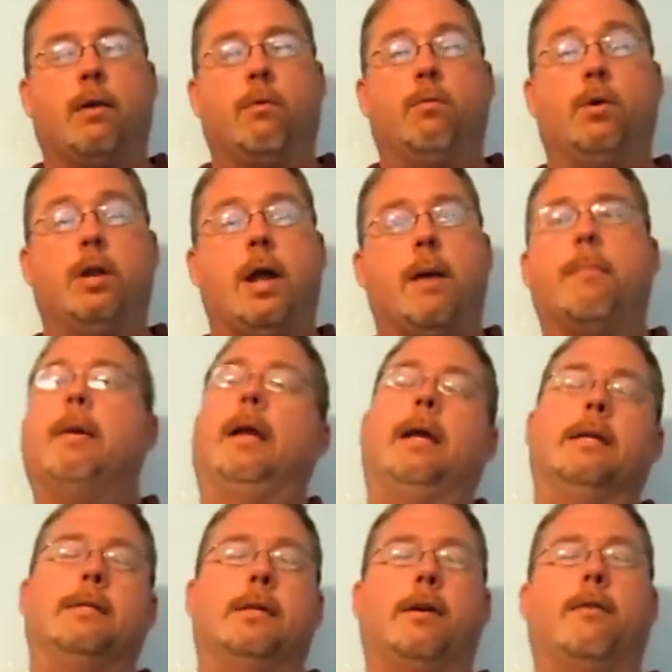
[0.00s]
It would not be
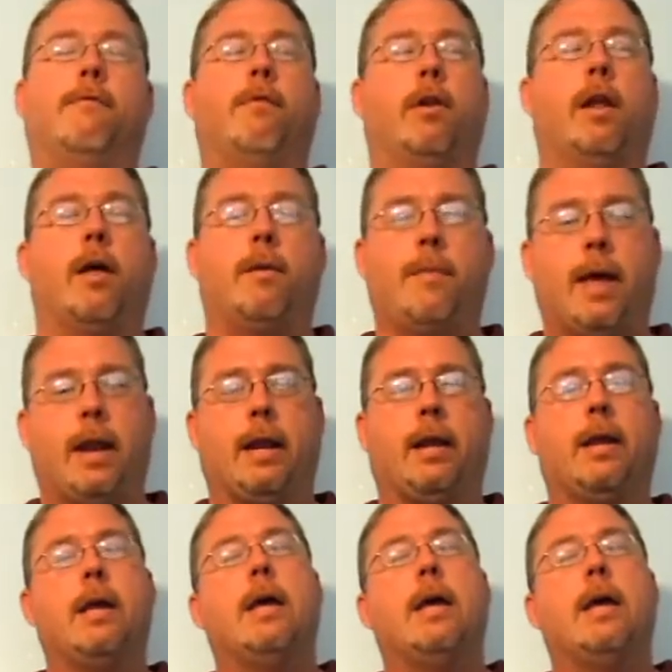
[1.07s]
considered fully automatic.